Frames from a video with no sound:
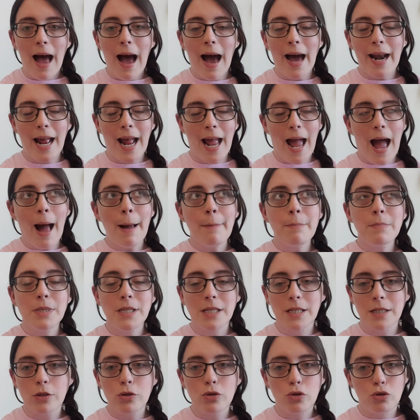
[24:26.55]
And I am
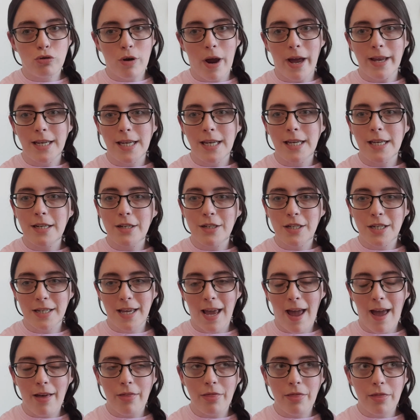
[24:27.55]
still trying to
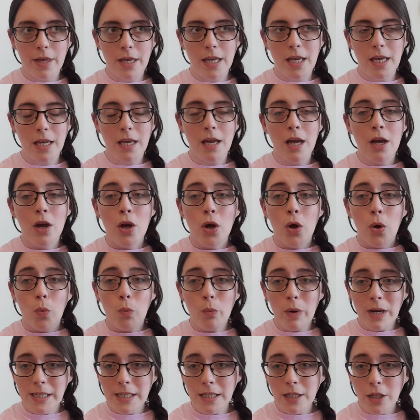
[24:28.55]
get the
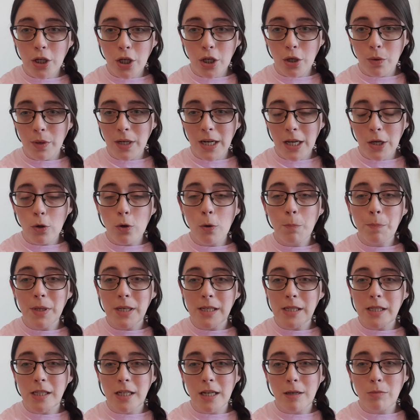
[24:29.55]
wedding Q and A up.
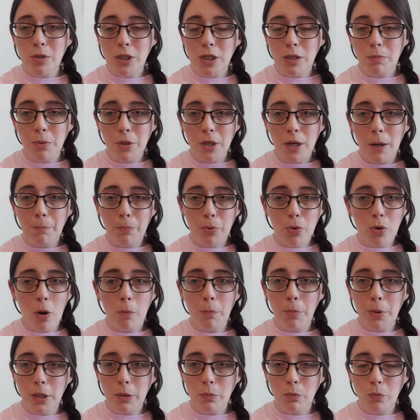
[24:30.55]
It seems to be a
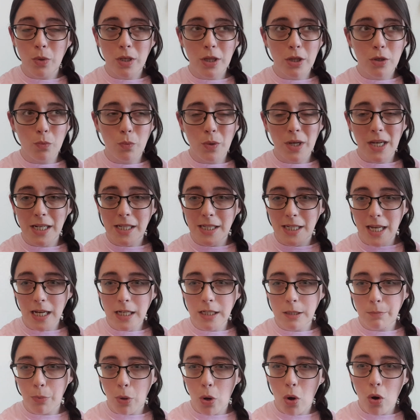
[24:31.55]
problem with the way it's
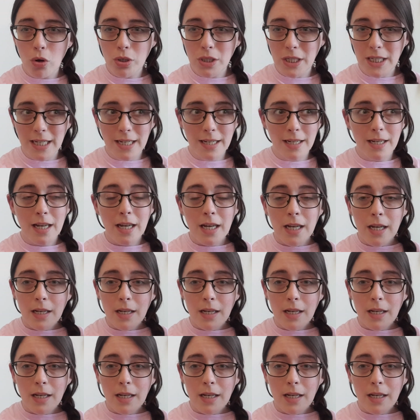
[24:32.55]
exporting.